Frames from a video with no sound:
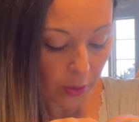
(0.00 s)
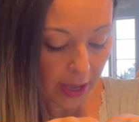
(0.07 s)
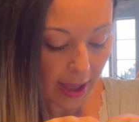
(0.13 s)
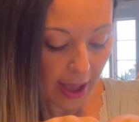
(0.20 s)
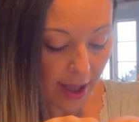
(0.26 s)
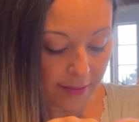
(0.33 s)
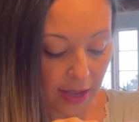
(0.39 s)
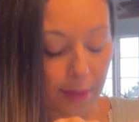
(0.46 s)
we
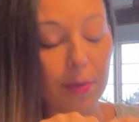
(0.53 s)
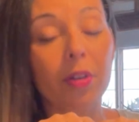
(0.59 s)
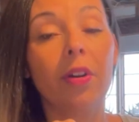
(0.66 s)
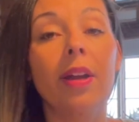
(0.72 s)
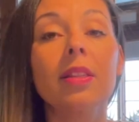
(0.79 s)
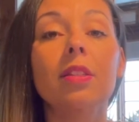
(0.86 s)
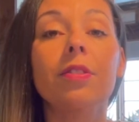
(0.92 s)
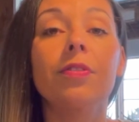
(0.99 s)
have
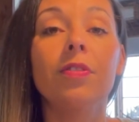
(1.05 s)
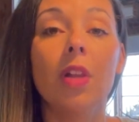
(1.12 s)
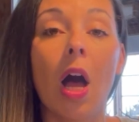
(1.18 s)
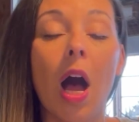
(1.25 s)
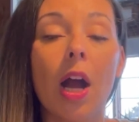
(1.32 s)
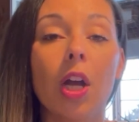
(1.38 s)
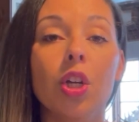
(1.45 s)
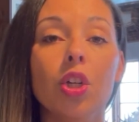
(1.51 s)
immigrants
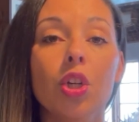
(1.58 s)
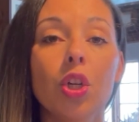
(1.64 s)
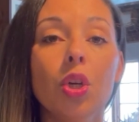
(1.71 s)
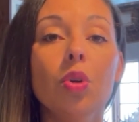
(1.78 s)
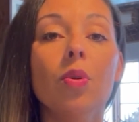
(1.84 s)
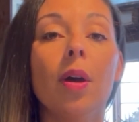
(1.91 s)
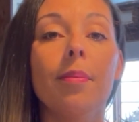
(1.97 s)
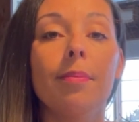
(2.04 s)
flock
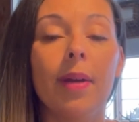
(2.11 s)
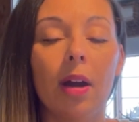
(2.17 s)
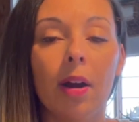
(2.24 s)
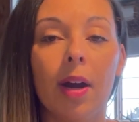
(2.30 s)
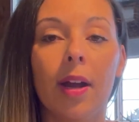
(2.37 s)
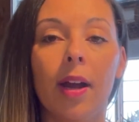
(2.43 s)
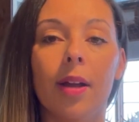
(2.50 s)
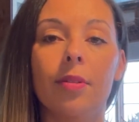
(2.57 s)
to
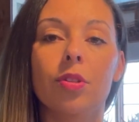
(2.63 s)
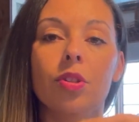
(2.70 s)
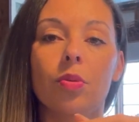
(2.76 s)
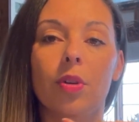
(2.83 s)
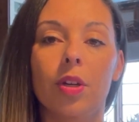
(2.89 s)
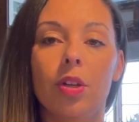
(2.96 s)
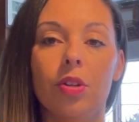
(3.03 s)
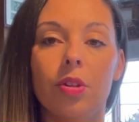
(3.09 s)
America. So we're
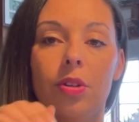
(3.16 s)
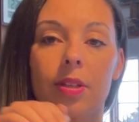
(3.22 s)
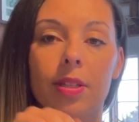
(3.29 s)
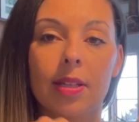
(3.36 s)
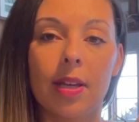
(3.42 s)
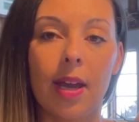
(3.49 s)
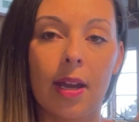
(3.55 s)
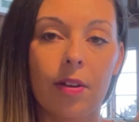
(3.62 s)
going to do the
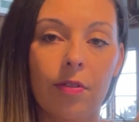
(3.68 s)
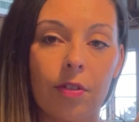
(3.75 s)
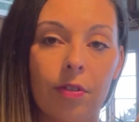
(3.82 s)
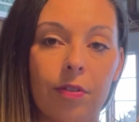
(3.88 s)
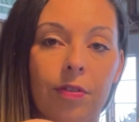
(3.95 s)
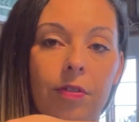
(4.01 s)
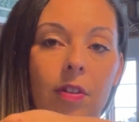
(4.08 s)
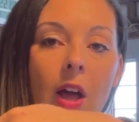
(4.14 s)
sign for
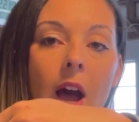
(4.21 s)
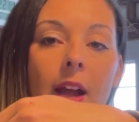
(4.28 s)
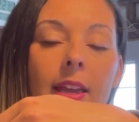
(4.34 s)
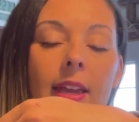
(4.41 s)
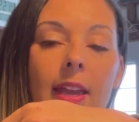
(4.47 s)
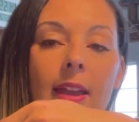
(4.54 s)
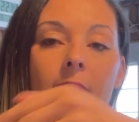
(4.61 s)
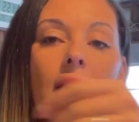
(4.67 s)

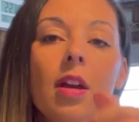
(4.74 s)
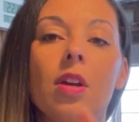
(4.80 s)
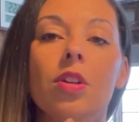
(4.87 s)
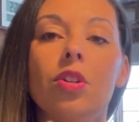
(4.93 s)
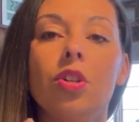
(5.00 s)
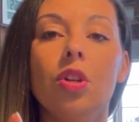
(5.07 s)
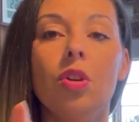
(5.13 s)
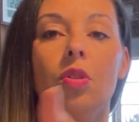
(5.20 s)
flocking
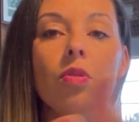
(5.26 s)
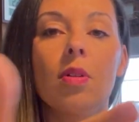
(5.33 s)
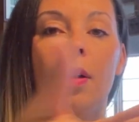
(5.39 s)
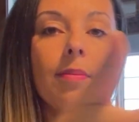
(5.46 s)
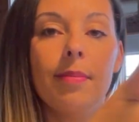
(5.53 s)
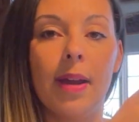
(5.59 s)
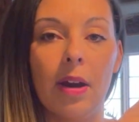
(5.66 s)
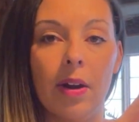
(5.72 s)
to
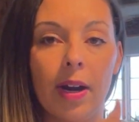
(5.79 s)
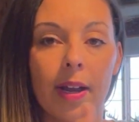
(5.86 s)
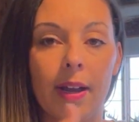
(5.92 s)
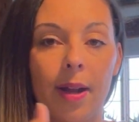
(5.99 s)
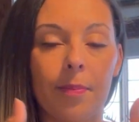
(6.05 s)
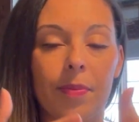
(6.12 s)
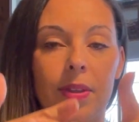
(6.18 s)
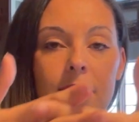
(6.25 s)
America.
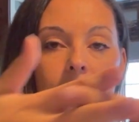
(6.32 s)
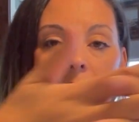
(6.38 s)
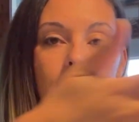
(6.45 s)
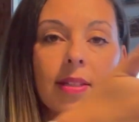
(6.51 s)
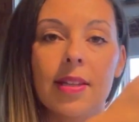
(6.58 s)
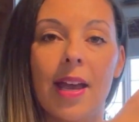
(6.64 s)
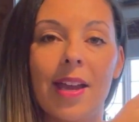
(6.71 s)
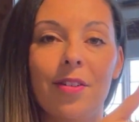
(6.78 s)
This is the
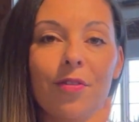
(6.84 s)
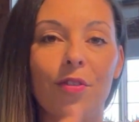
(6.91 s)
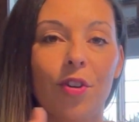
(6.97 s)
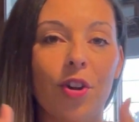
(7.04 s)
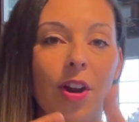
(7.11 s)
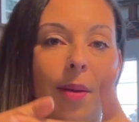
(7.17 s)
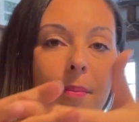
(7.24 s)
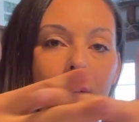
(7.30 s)
sign
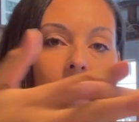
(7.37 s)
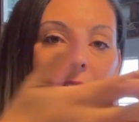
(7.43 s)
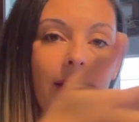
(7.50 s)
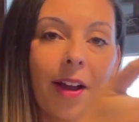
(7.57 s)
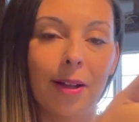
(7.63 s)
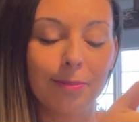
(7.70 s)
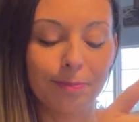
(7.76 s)
for America.